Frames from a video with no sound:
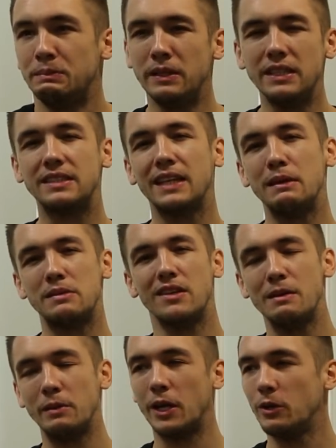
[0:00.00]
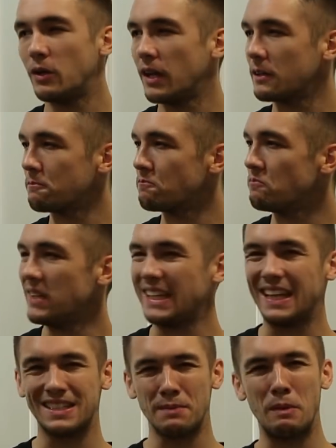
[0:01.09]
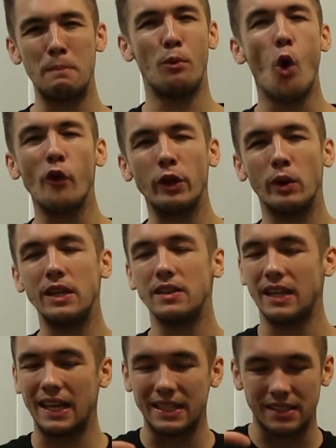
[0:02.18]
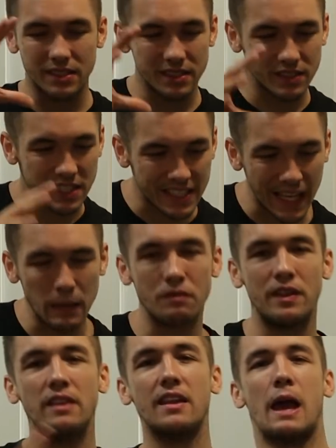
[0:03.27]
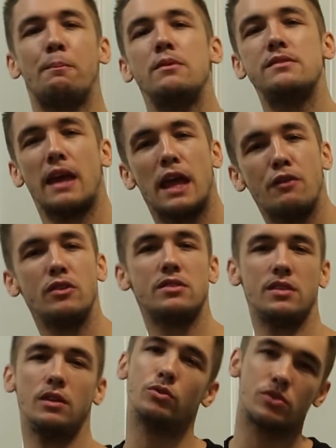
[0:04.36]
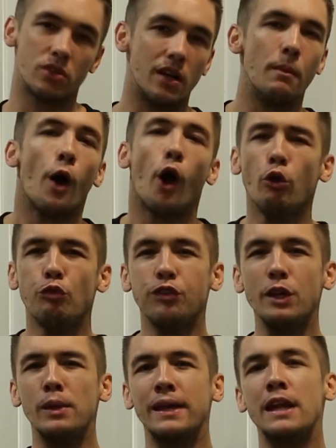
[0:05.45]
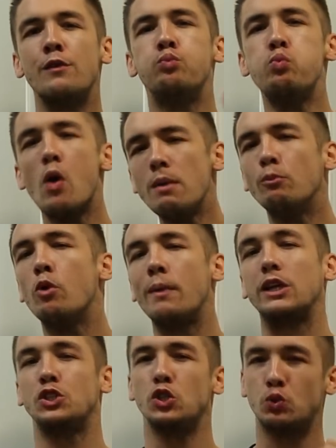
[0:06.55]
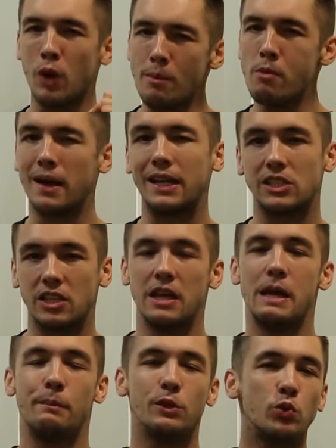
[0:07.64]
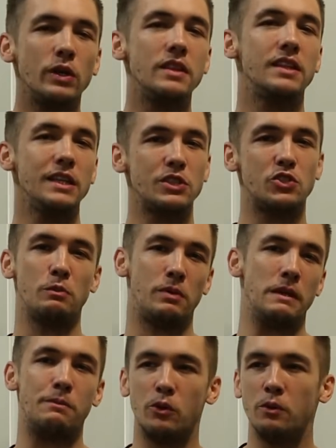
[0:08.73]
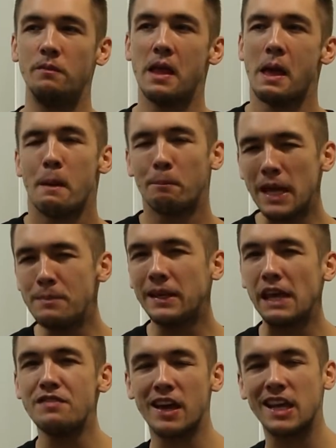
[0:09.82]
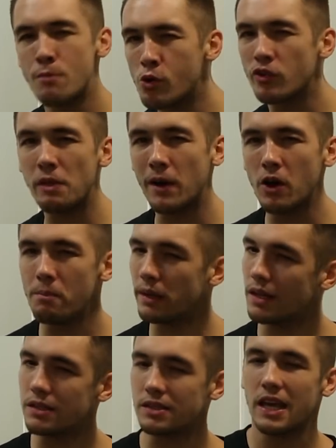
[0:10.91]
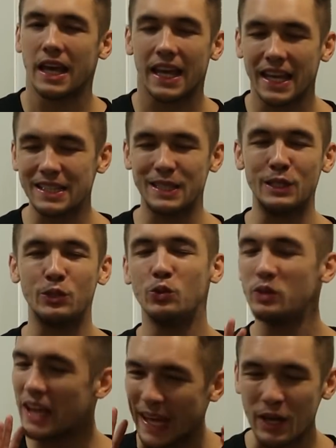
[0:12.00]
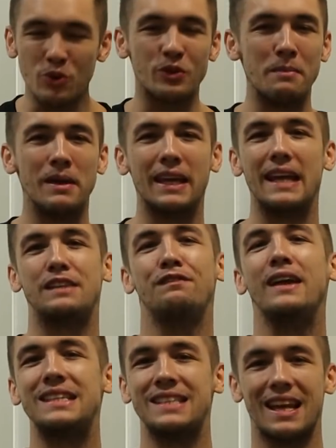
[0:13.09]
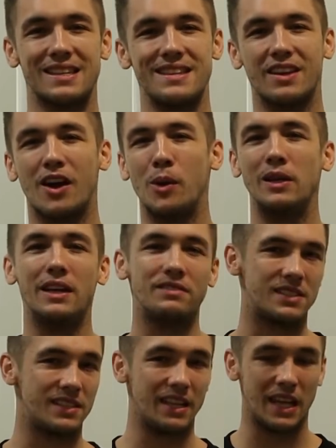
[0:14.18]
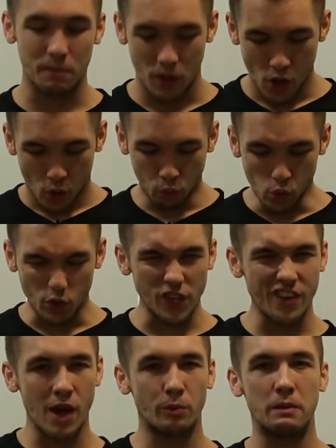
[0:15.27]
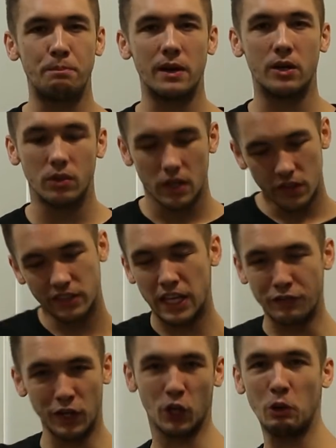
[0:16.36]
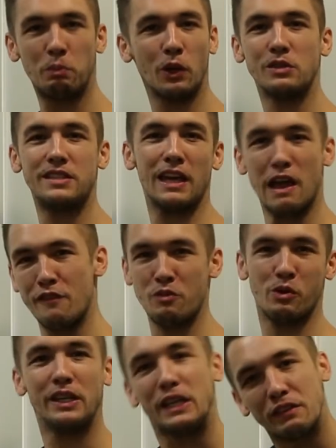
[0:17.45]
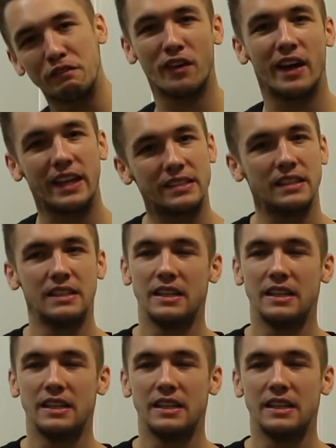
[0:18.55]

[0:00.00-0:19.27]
But at the same time, you know, like, it gets a bit boring when it's the same thing that happens every single time. Hopefully we can have one more match, just one more match between these two people. Maybe give Nakamura the belt because his little heel gimmick is fantastic. I would love to see him walking around with the belt, giving low blows to everyone he can find.